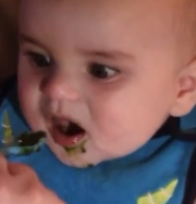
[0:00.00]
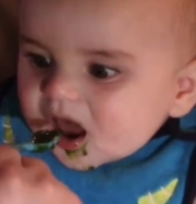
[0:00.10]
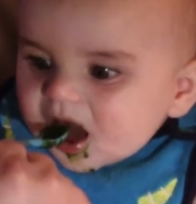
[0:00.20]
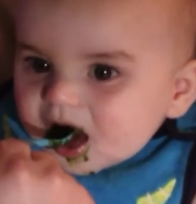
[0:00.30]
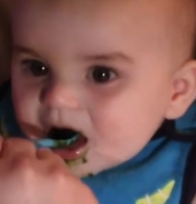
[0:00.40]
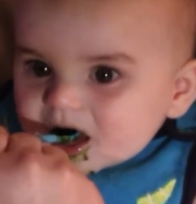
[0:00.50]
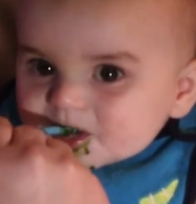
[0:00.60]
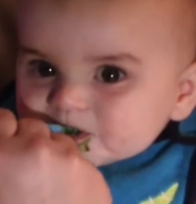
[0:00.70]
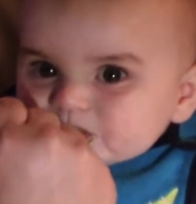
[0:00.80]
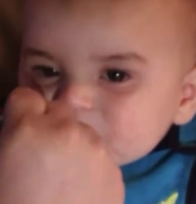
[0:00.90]
I don't know, I
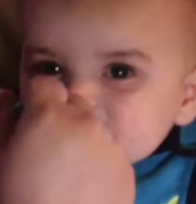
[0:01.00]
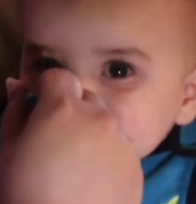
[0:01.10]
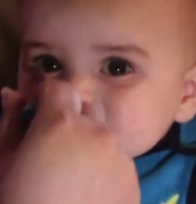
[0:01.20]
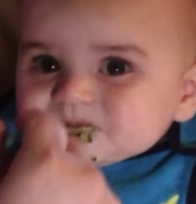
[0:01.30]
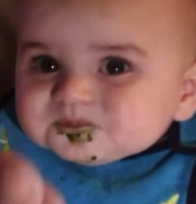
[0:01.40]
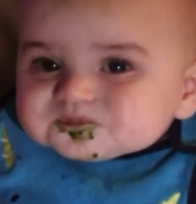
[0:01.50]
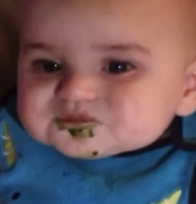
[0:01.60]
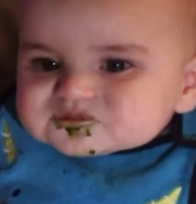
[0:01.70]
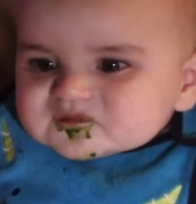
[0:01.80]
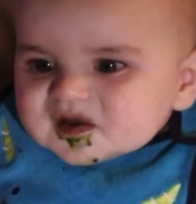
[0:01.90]
think
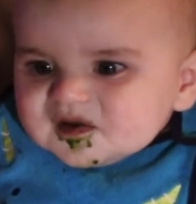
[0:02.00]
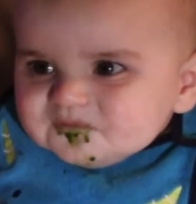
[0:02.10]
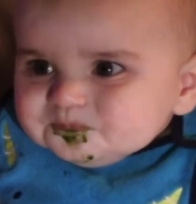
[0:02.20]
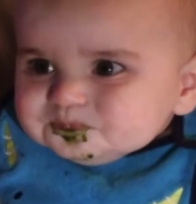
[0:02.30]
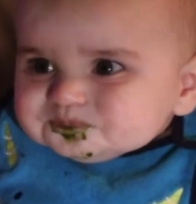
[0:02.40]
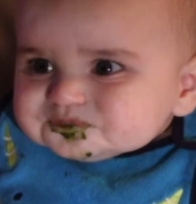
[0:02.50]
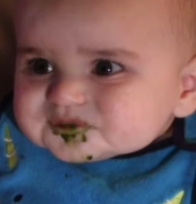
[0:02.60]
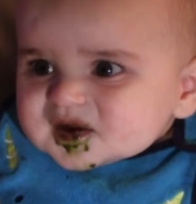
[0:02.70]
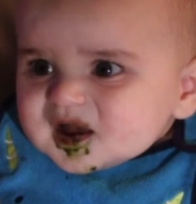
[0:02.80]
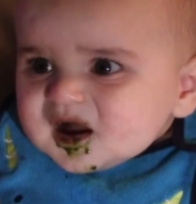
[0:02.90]
he
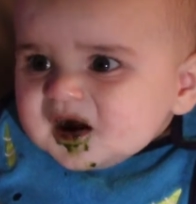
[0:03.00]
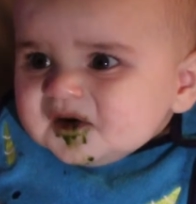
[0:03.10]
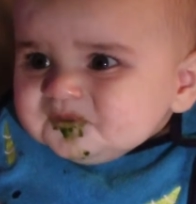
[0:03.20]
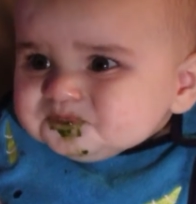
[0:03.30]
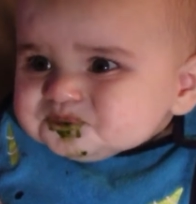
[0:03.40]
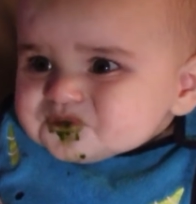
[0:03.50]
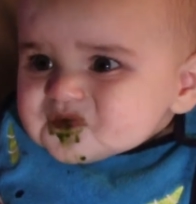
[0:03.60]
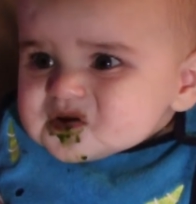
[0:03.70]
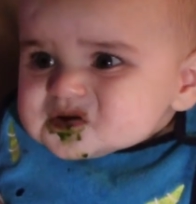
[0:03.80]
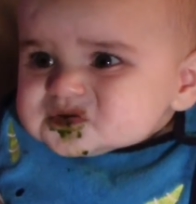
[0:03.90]
makes really terrible
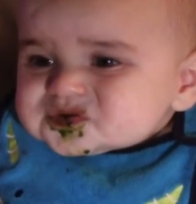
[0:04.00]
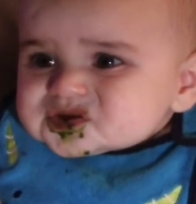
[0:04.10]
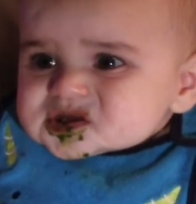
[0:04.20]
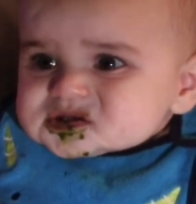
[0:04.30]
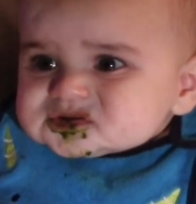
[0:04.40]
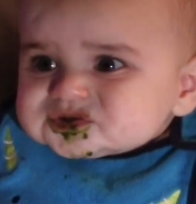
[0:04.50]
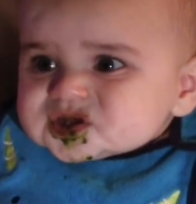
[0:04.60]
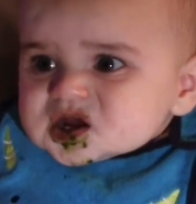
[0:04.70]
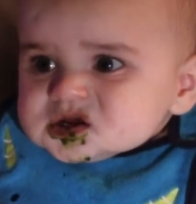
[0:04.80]
faces every bite.